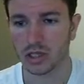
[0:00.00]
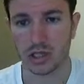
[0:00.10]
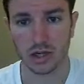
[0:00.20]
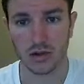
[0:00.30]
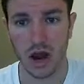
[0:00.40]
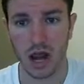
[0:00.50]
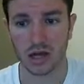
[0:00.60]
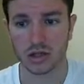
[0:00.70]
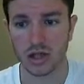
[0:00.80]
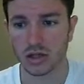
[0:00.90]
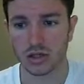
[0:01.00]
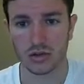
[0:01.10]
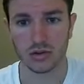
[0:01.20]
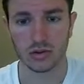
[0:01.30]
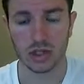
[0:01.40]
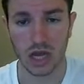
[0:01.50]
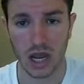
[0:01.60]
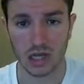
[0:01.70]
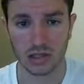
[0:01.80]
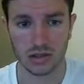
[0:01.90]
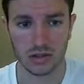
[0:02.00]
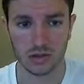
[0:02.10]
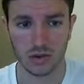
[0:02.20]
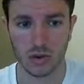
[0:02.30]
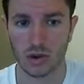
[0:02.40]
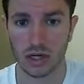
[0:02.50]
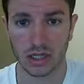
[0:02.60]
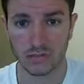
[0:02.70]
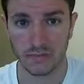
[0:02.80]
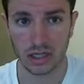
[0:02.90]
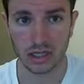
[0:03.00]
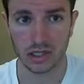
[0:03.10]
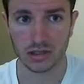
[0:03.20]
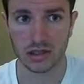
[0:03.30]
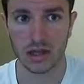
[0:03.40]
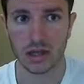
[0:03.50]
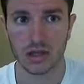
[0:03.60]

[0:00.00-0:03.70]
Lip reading: to interact, to chat, to organize meetings,